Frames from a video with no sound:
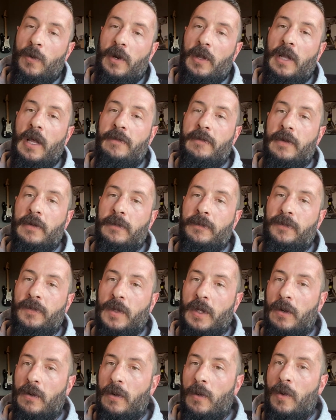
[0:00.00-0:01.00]
111
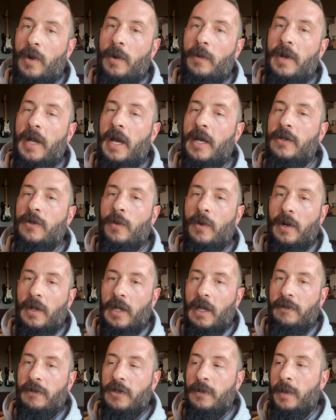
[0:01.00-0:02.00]
or 109 to
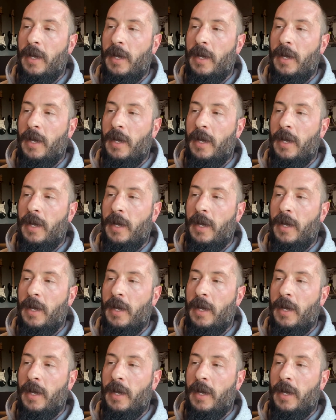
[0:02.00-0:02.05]
111.